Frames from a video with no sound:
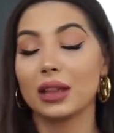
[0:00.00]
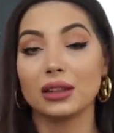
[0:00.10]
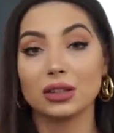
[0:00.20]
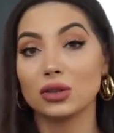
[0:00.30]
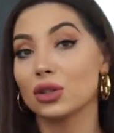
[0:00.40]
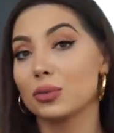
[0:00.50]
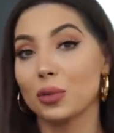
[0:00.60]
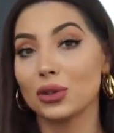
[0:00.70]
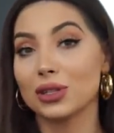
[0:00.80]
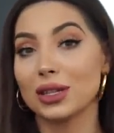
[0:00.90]
This is not
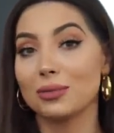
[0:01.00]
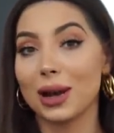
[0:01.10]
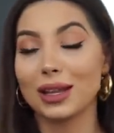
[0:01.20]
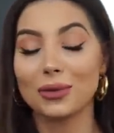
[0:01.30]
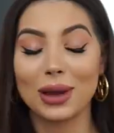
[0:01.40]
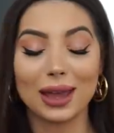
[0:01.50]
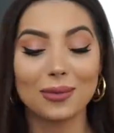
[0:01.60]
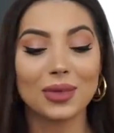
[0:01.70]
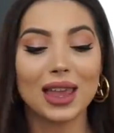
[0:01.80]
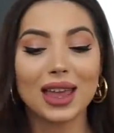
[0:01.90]
sponsored, by the
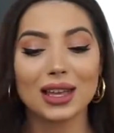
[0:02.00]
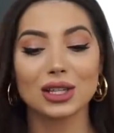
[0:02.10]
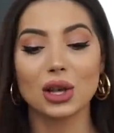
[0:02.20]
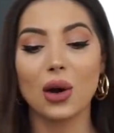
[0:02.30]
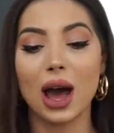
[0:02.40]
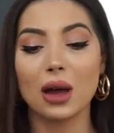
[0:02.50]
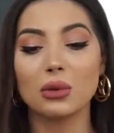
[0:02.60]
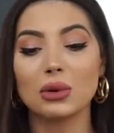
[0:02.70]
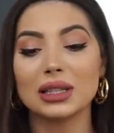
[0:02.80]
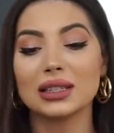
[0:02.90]
way. So
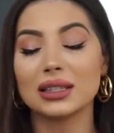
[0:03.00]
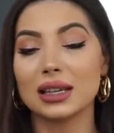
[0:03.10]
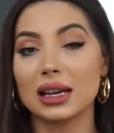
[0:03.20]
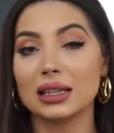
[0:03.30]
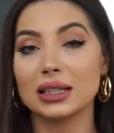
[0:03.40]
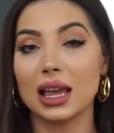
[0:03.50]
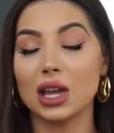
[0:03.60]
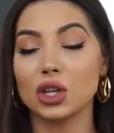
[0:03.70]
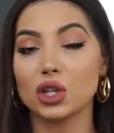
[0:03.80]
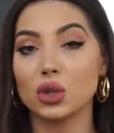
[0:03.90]
I will insert
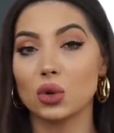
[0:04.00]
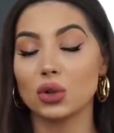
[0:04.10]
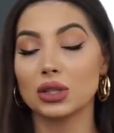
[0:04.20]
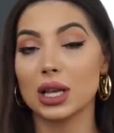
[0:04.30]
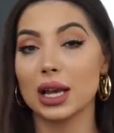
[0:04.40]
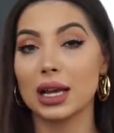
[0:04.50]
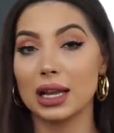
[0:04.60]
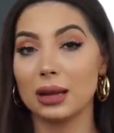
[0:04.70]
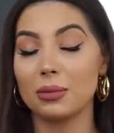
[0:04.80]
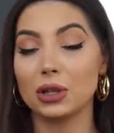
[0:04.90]
a short
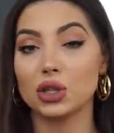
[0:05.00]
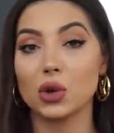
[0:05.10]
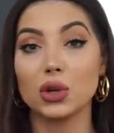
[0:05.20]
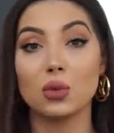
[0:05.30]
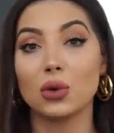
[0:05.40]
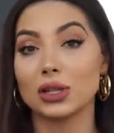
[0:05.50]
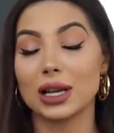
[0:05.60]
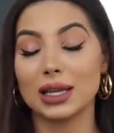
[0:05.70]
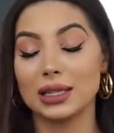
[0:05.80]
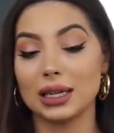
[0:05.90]
clip and show you what
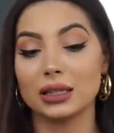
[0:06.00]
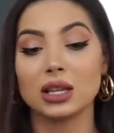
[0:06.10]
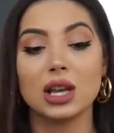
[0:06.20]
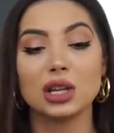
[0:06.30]
I did.